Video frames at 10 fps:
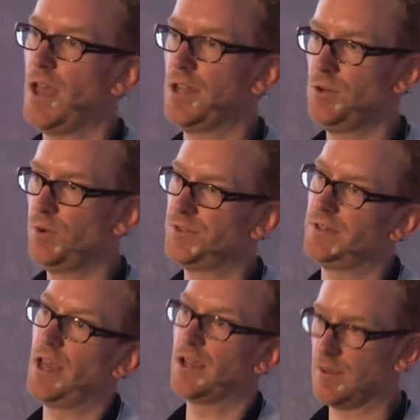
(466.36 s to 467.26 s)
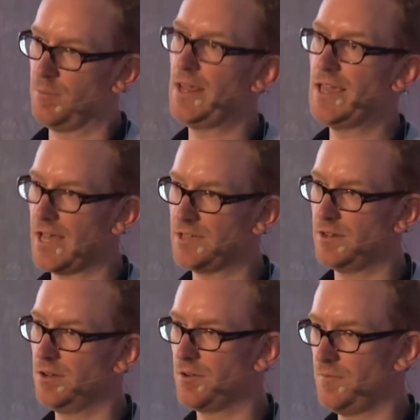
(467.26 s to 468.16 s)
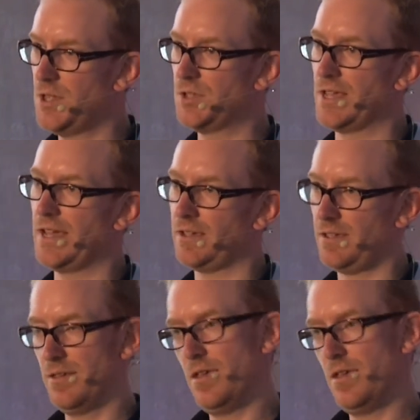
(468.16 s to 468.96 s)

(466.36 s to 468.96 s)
and you wanted a complete catalogue of music